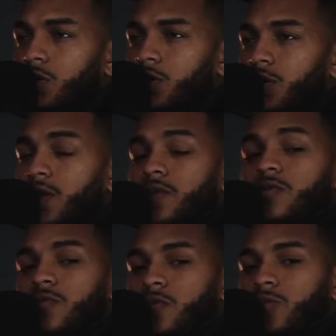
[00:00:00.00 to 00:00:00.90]
heal
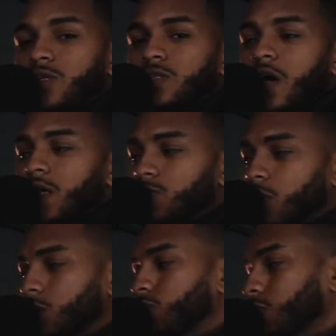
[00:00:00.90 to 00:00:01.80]
from these
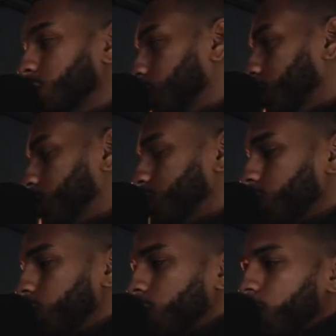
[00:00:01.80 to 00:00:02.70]
aspects, because
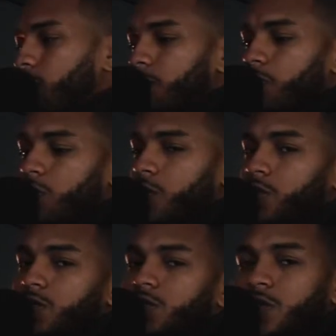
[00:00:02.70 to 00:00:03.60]

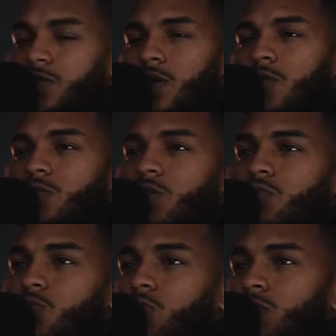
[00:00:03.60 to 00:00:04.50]
these things that are deep
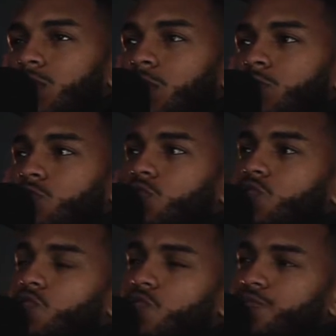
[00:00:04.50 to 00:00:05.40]
rooted tend to